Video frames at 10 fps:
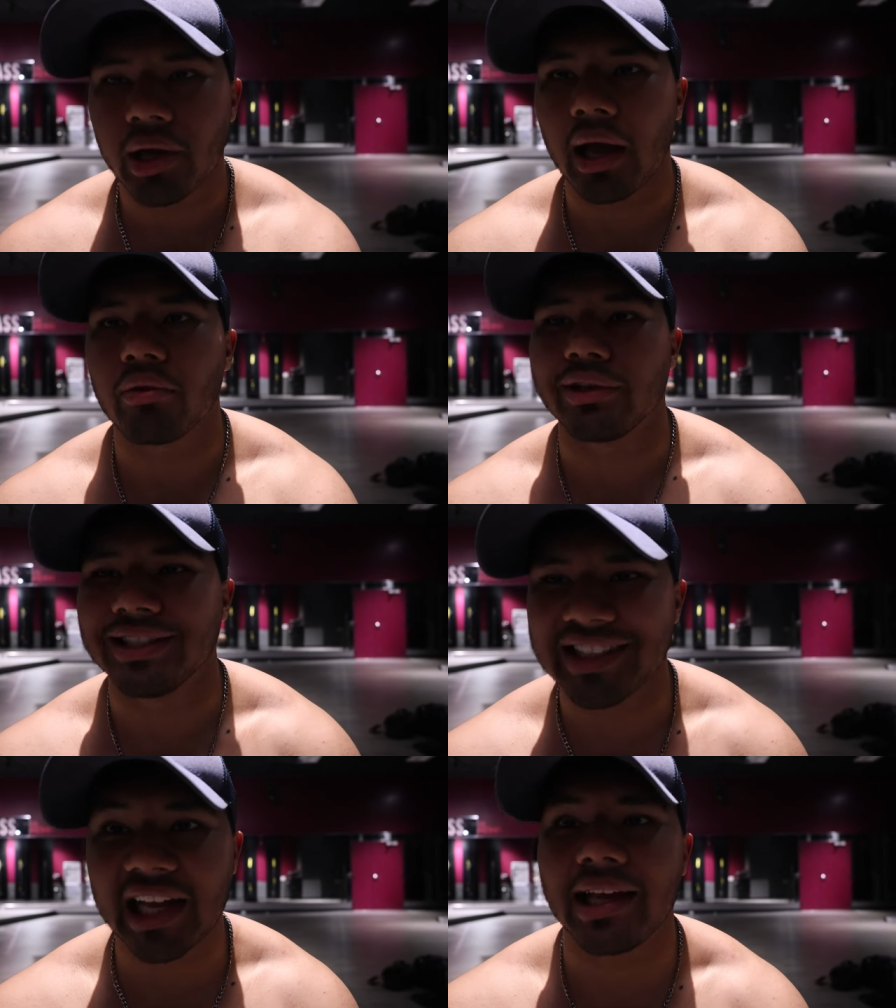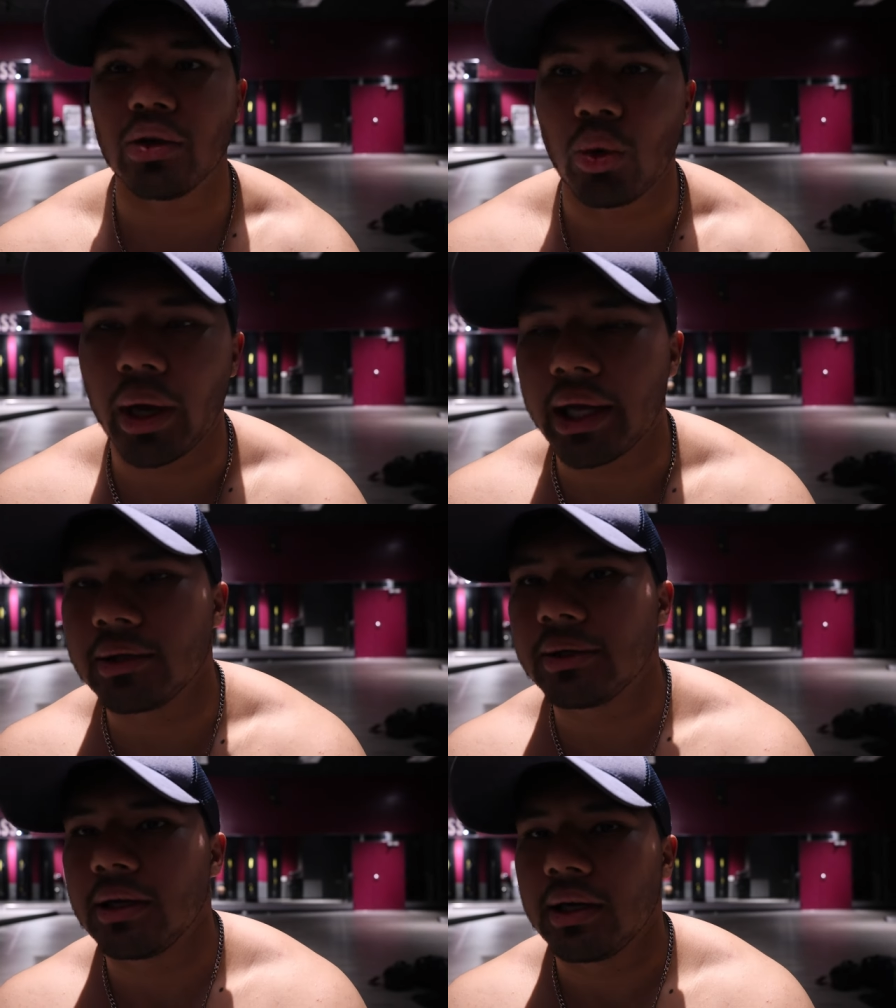kind of reset in a
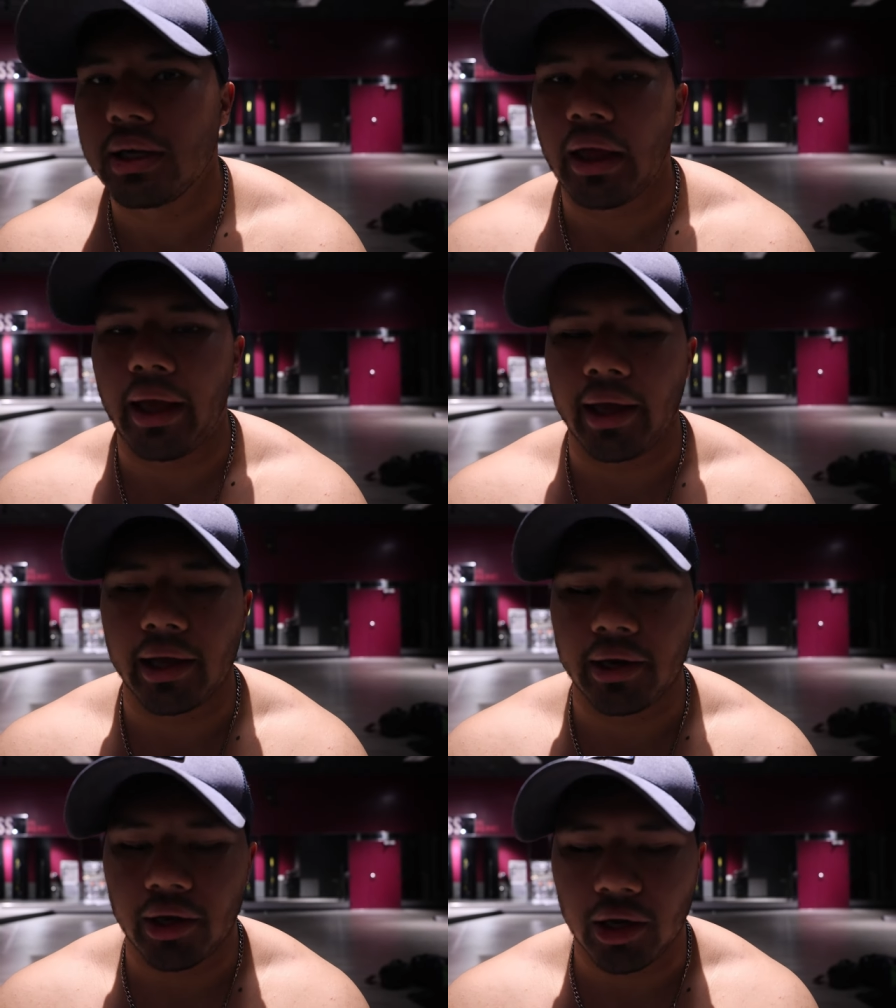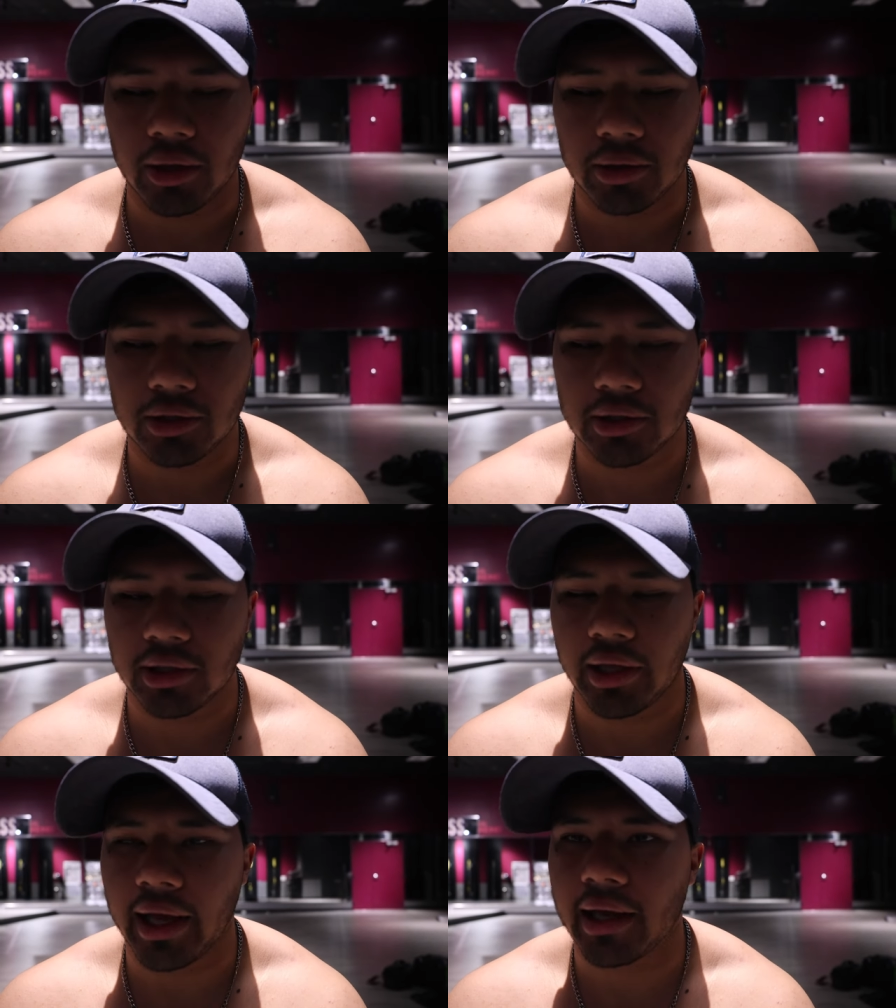way. And uh,
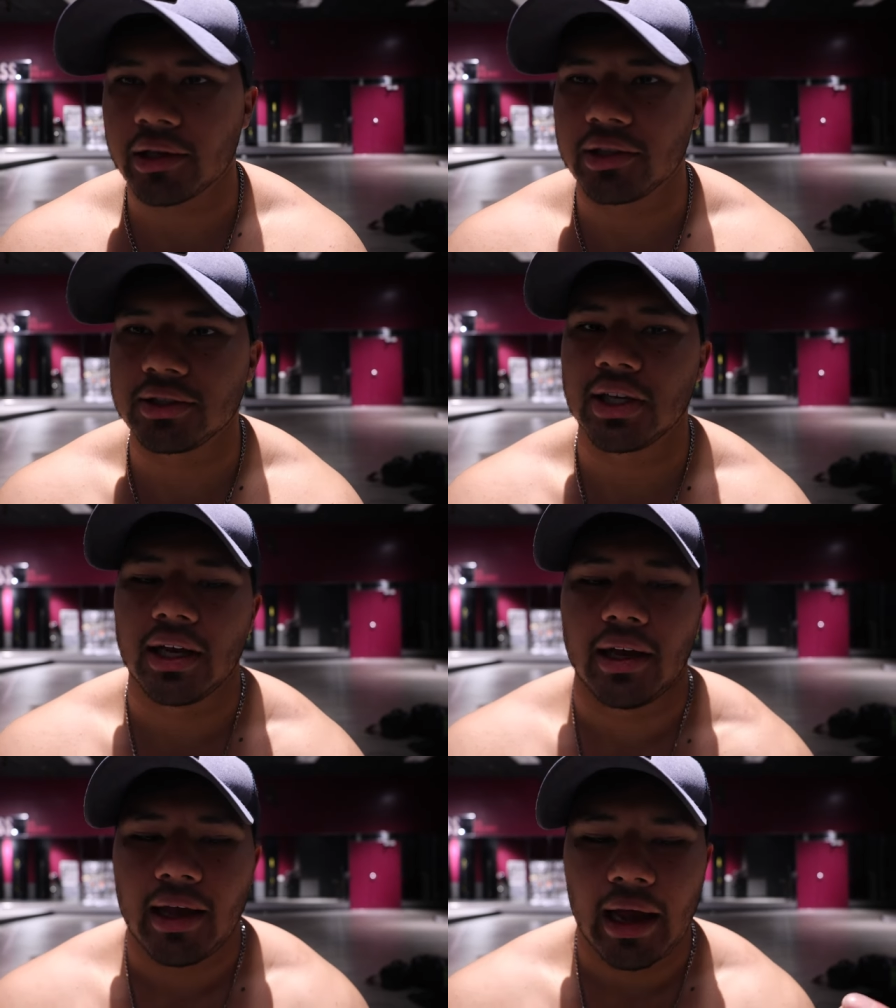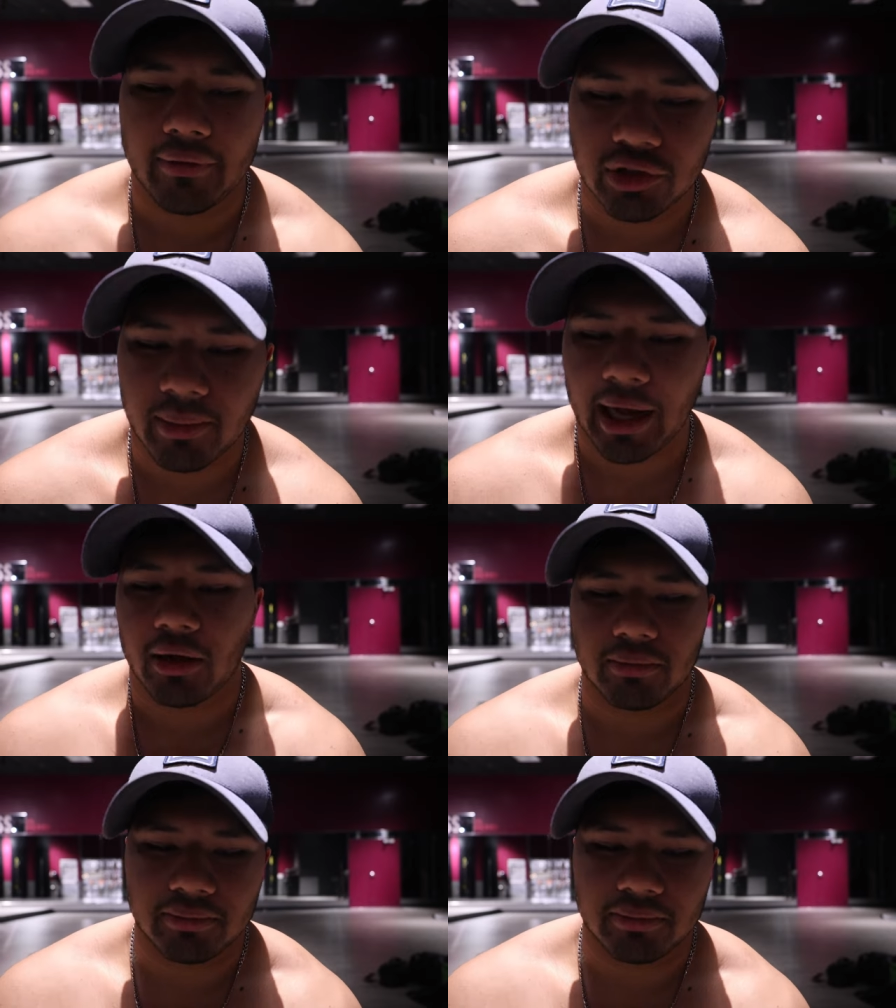yeah, because after about